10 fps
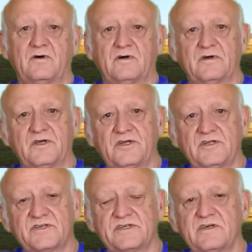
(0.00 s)
in a
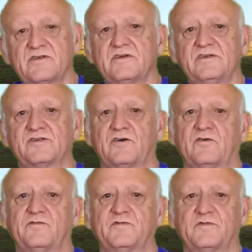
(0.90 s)
series of
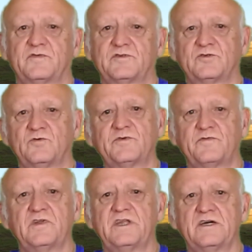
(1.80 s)
short
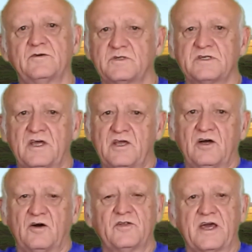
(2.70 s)
videos
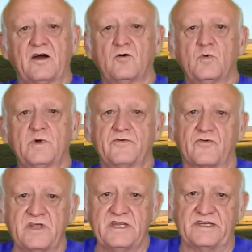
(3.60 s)
on how we
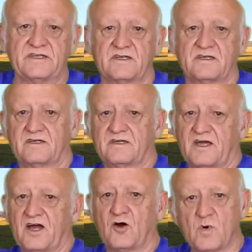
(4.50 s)
read
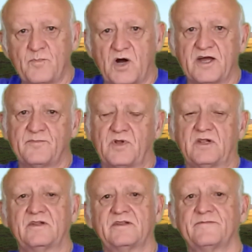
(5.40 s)
our
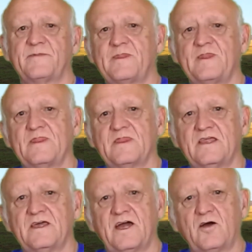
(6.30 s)
Bible.
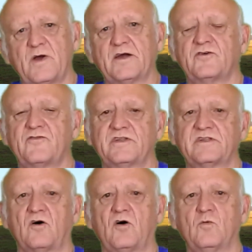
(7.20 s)
How accurate
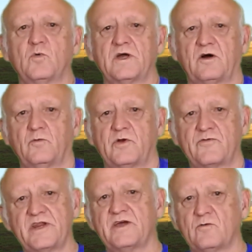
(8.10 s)
are we? Are we
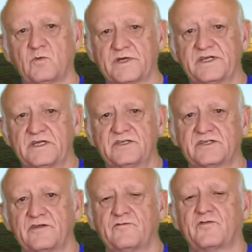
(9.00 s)
reading what is
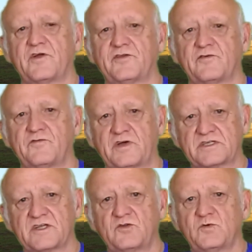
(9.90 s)
in front of us?
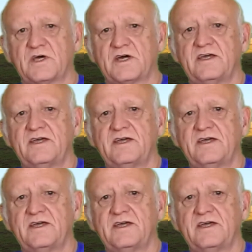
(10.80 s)
And today